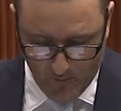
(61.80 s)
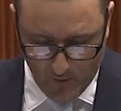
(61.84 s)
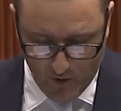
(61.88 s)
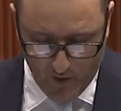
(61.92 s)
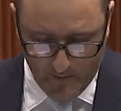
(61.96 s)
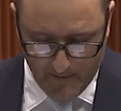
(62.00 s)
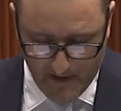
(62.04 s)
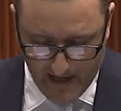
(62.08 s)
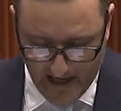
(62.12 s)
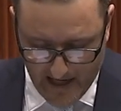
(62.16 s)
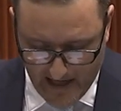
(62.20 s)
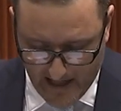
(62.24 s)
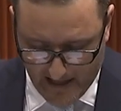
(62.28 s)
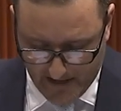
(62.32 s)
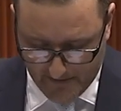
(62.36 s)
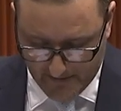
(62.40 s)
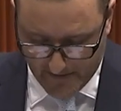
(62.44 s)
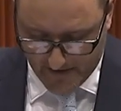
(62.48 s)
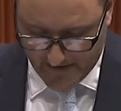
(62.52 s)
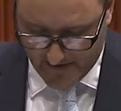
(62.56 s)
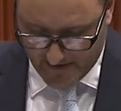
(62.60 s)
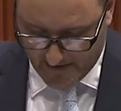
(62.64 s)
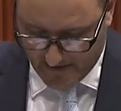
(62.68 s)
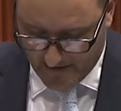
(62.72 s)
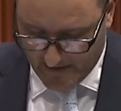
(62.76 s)
and worn my heart on
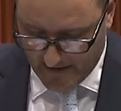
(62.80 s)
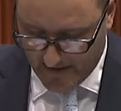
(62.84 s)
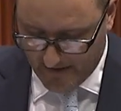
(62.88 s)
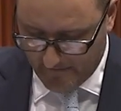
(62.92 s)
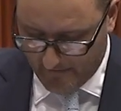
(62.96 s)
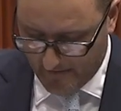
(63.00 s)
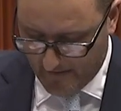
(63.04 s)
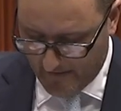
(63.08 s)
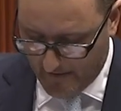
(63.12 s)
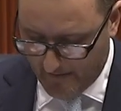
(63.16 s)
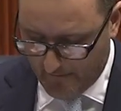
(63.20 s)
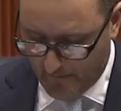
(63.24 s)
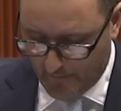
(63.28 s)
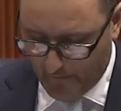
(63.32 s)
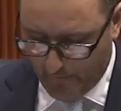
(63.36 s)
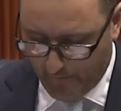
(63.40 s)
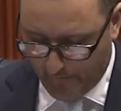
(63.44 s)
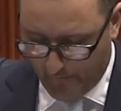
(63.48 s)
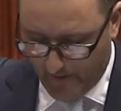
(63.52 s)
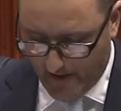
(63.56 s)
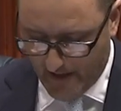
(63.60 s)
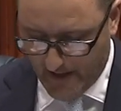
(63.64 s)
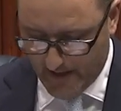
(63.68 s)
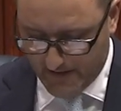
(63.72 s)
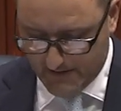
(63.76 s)
my sleeve and never
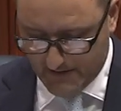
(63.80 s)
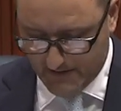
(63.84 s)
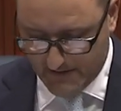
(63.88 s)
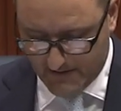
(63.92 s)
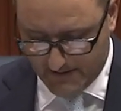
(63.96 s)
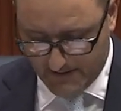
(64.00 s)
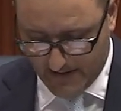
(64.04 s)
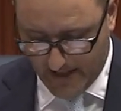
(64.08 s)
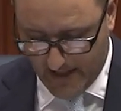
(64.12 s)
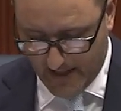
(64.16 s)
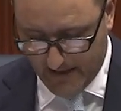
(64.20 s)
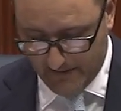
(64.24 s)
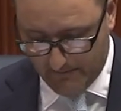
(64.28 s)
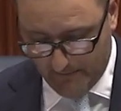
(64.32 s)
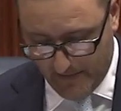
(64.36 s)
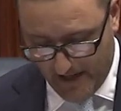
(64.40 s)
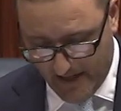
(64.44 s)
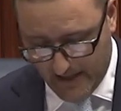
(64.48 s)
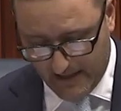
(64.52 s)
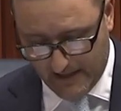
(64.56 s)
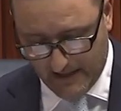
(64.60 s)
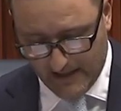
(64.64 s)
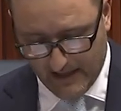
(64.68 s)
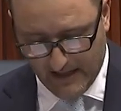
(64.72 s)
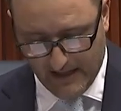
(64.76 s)
afraid to take,
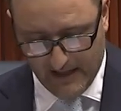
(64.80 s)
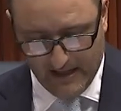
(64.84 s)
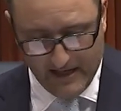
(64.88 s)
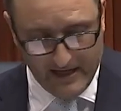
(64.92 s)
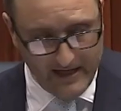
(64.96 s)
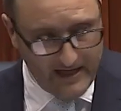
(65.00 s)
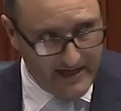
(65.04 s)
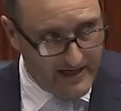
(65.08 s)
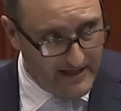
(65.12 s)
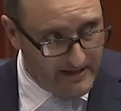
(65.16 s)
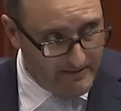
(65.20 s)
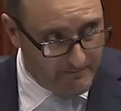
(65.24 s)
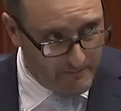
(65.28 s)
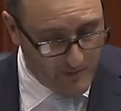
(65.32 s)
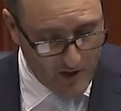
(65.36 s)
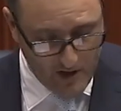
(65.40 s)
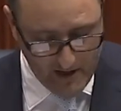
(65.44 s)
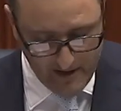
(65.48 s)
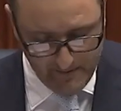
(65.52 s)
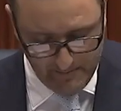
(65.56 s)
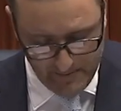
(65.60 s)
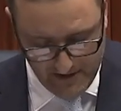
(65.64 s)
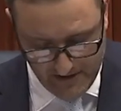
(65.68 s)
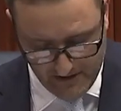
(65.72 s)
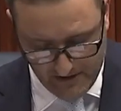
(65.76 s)
make
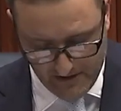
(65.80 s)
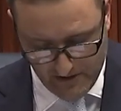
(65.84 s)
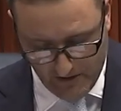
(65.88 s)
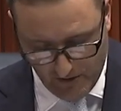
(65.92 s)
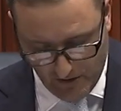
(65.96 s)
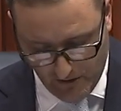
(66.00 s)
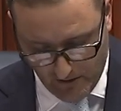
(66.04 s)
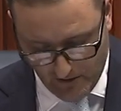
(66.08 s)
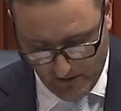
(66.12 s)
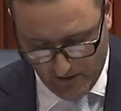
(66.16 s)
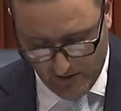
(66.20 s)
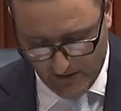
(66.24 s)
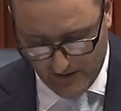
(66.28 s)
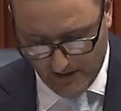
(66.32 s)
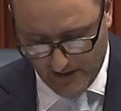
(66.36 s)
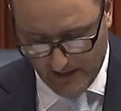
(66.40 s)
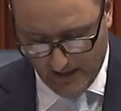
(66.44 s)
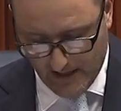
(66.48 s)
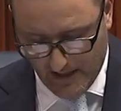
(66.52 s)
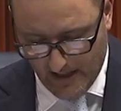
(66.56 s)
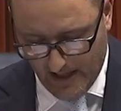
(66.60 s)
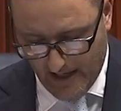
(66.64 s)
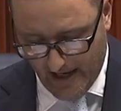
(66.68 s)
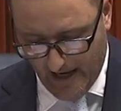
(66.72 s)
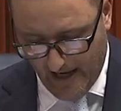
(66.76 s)
my opinion heard,
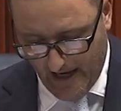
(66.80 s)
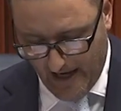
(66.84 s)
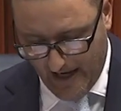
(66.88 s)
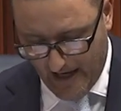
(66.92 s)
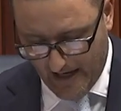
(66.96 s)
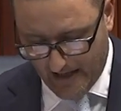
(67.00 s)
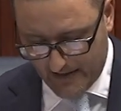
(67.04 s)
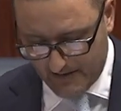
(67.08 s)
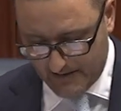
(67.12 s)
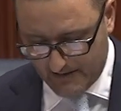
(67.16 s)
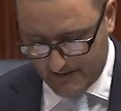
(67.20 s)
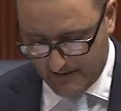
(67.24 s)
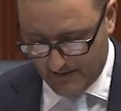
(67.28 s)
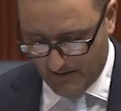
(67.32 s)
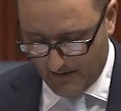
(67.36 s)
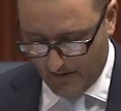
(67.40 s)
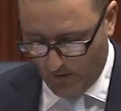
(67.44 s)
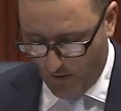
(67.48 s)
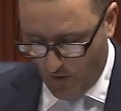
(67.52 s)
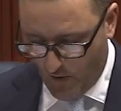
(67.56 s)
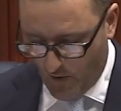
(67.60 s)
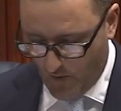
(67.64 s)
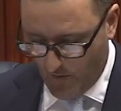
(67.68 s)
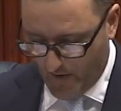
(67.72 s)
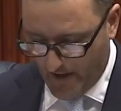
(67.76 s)
and
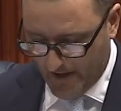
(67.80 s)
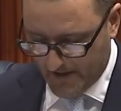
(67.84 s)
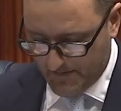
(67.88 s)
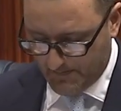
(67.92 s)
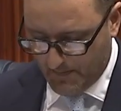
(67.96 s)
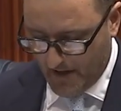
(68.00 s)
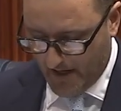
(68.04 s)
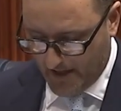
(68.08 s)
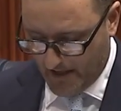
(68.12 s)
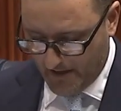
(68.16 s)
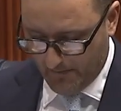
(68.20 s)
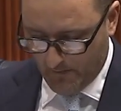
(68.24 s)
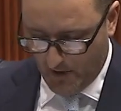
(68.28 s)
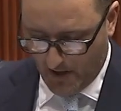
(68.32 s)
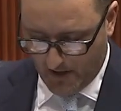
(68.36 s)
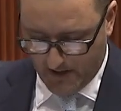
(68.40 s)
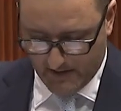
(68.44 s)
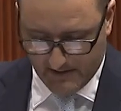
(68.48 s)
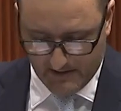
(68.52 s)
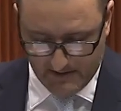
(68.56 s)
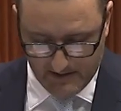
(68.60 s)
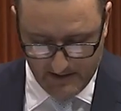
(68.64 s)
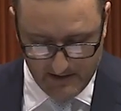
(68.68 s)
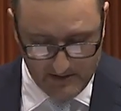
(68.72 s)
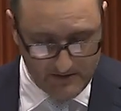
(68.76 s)
always backing my
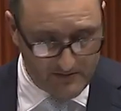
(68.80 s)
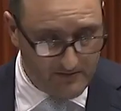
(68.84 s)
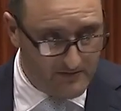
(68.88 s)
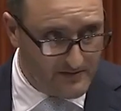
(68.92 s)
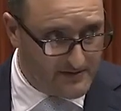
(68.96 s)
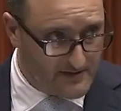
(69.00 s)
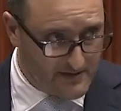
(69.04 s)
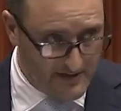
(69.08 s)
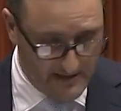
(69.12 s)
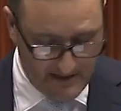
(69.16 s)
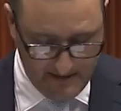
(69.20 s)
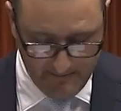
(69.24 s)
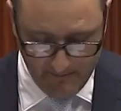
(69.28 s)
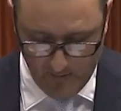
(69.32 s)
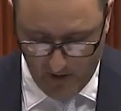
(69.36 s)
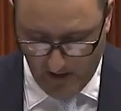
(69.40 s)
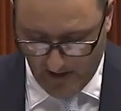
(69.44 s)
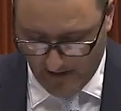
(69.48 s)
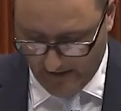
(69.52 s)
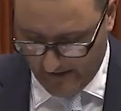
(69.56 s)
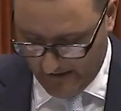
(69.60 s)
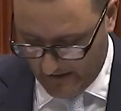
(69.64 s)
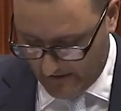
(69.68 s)
constituents in my